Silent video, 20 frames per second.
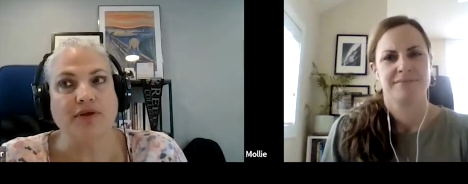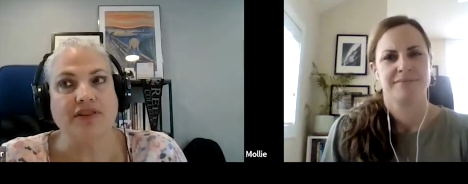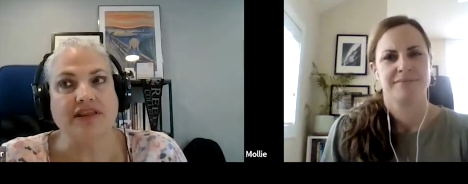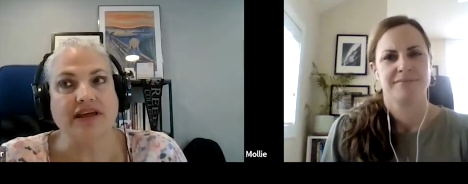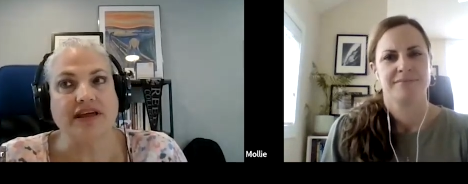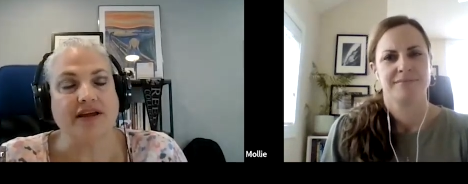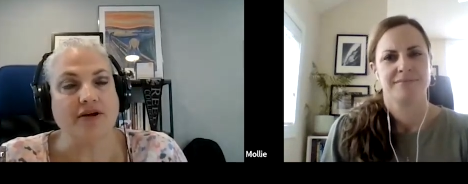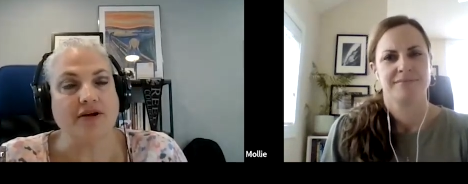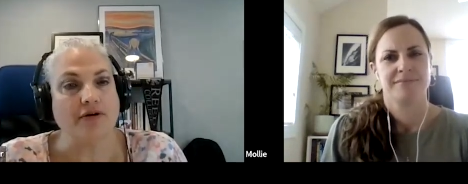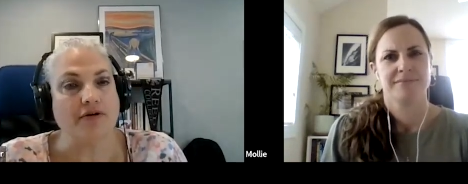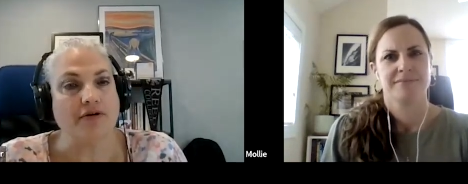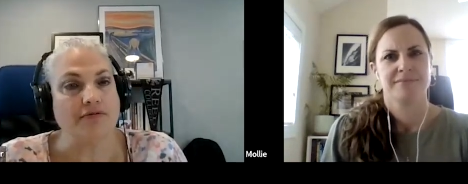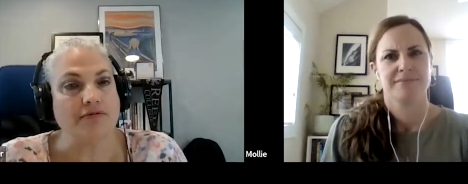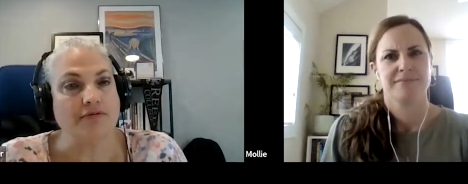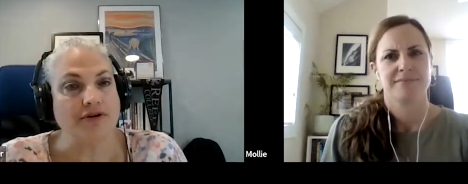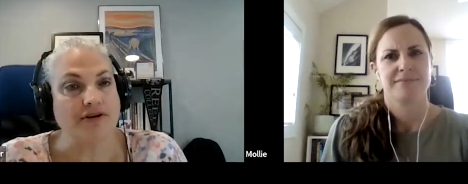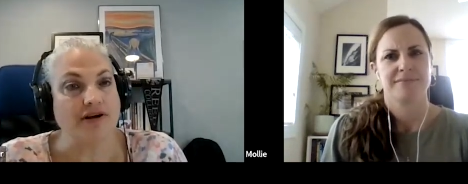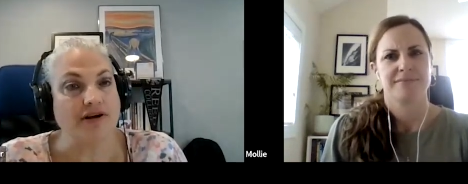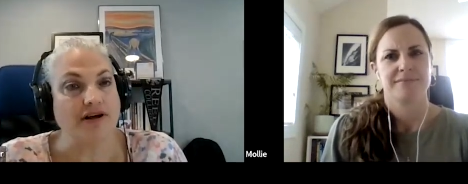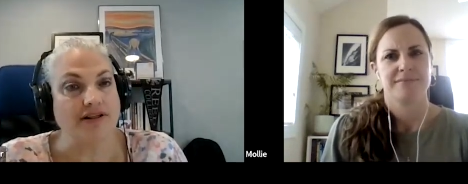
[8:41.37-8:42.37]
Speaker 1: when they go to
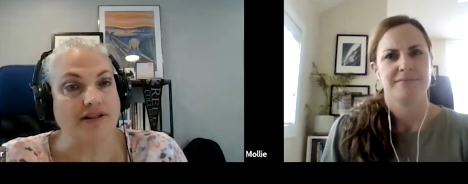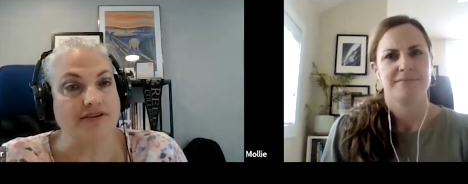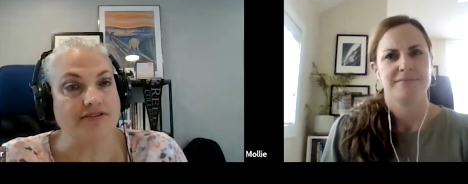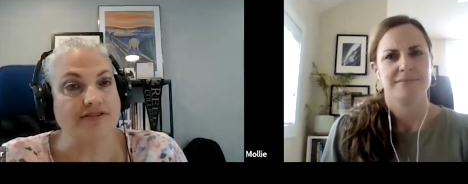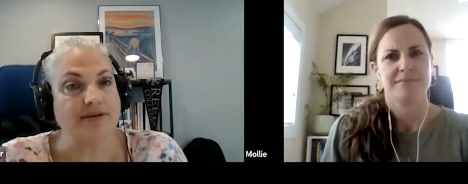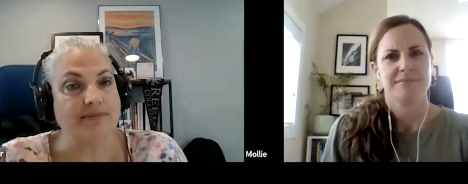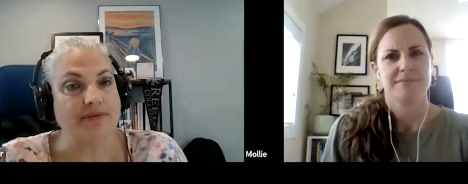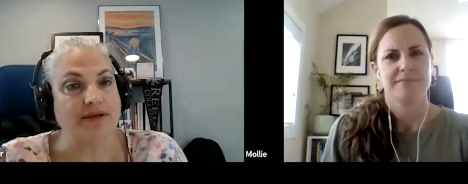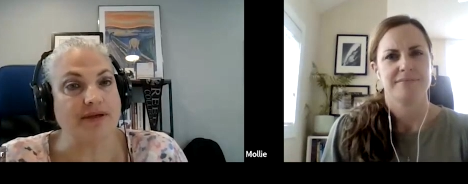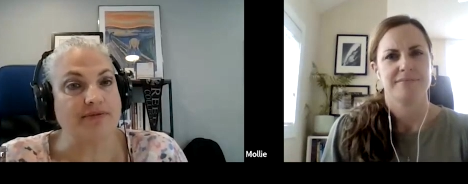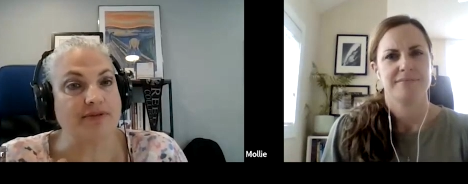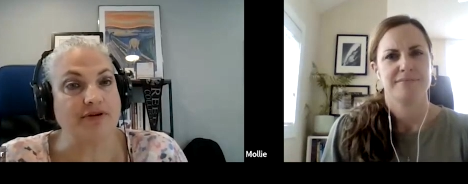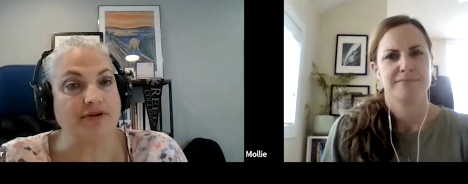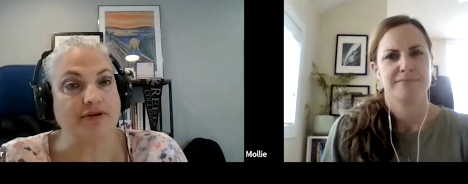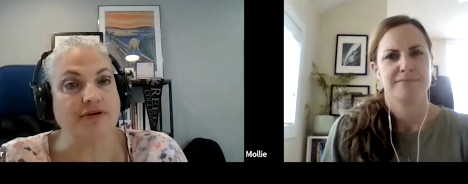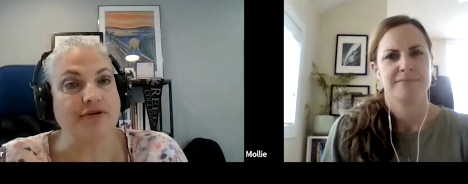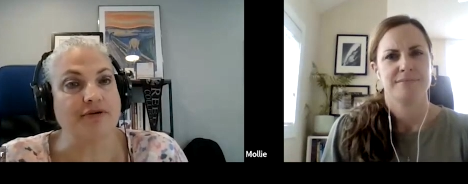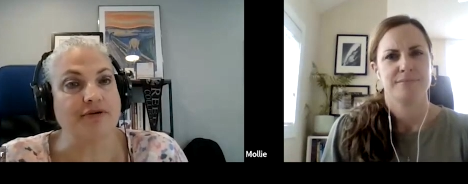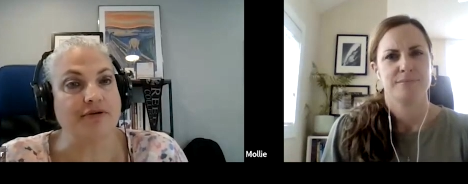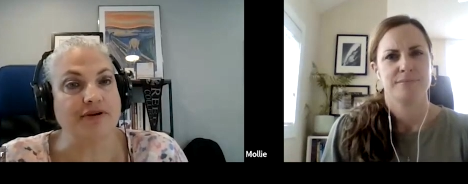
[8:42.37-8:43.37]
a college, sometimes they'll
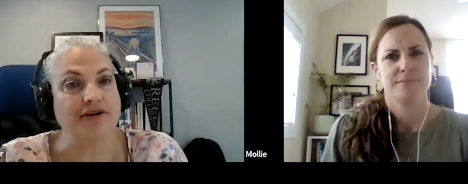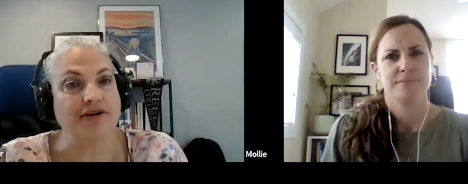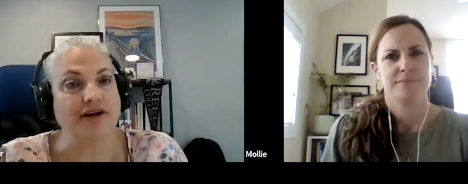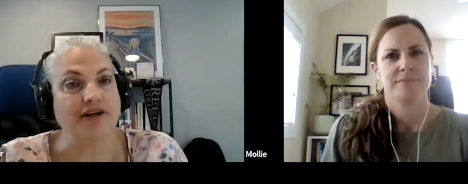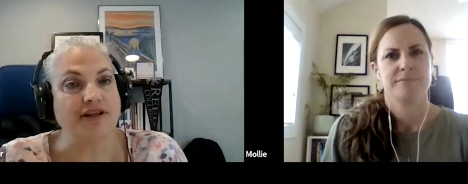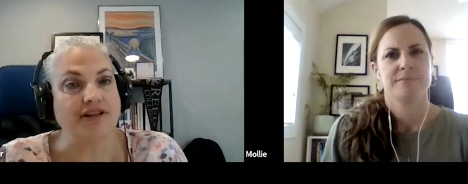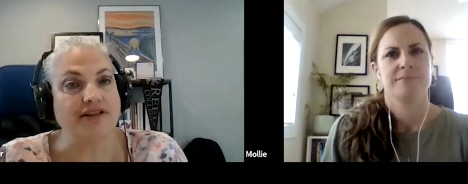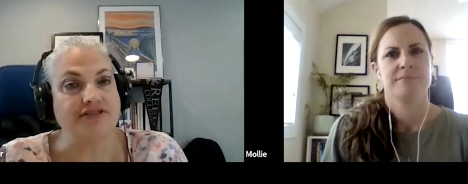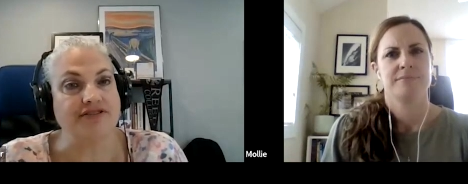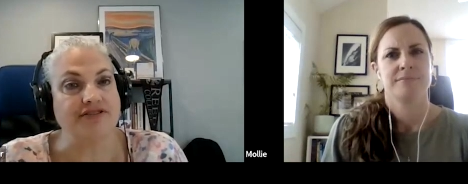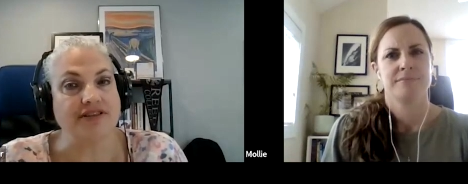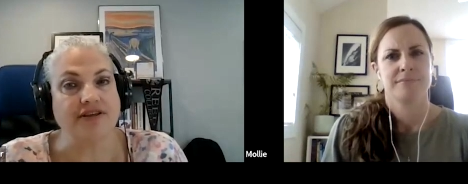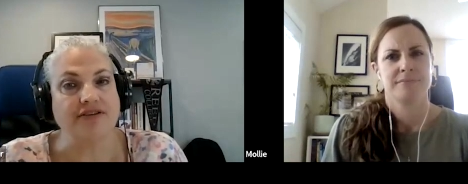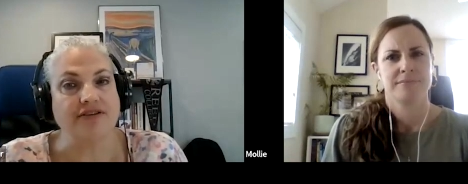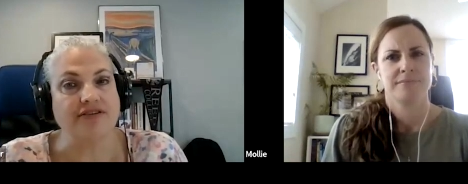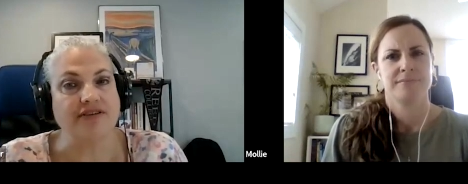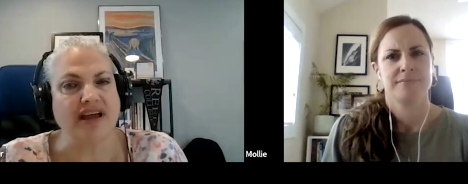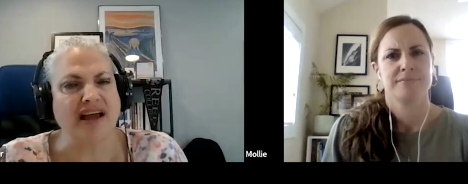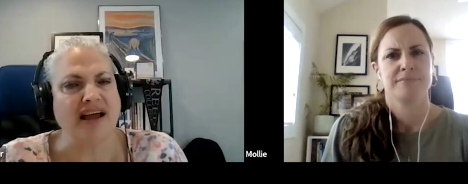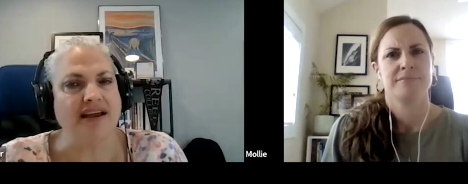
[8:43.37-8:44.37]
go to a college and they'll say,